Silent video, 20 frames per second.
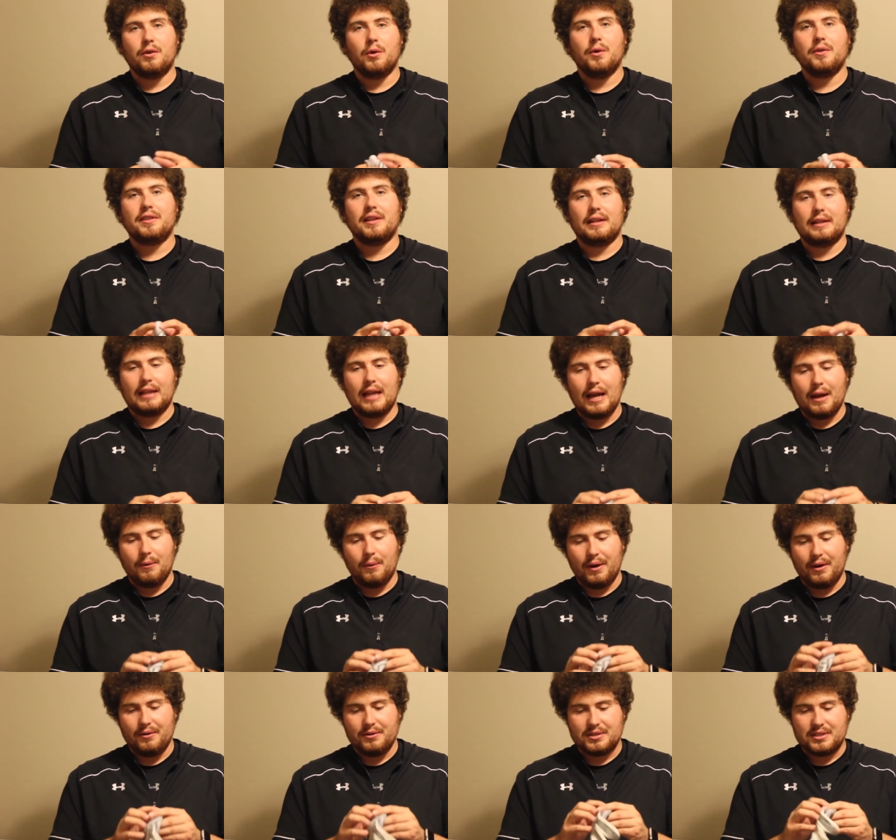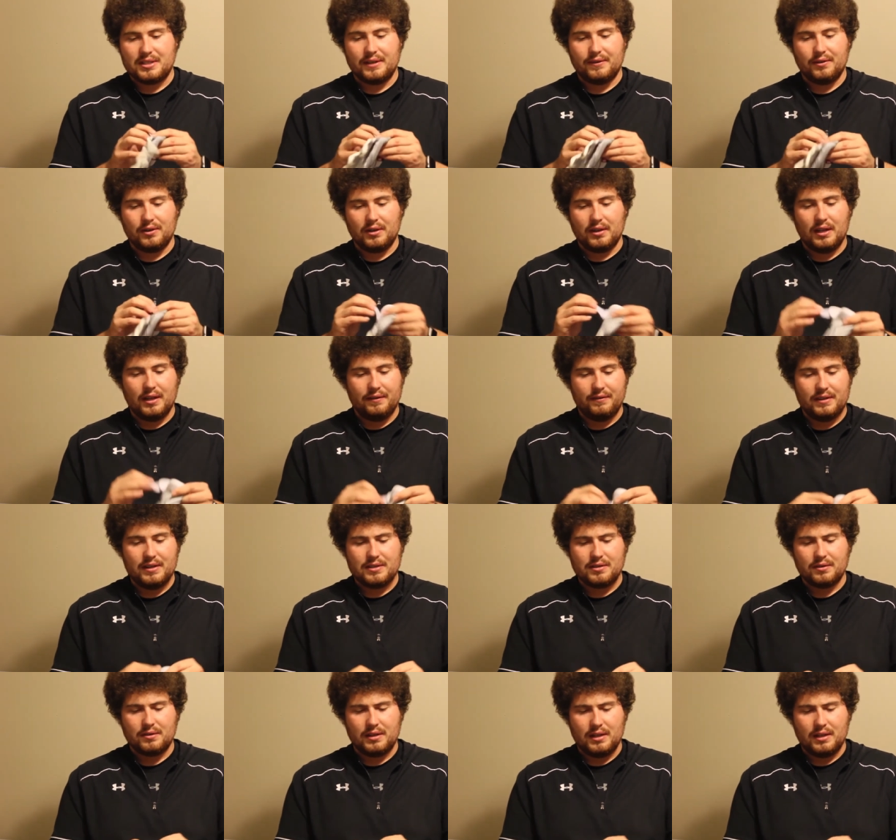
Go with a lightweight receiver glove. These are